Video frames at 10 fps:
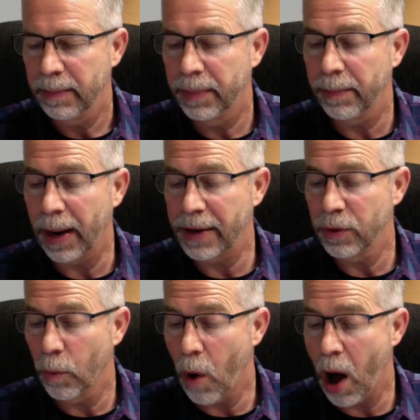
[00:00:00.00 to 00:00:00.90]
but by
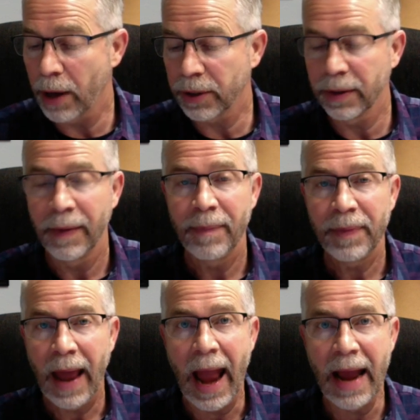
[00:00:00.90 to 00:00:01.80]
the water
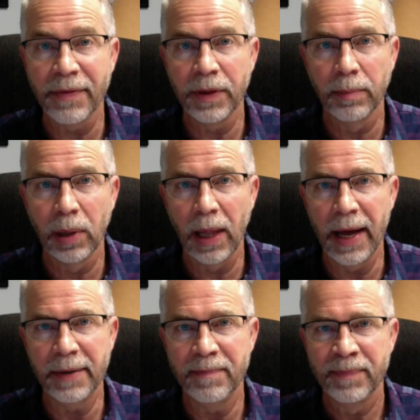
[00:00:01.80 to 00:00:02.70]
and the blood.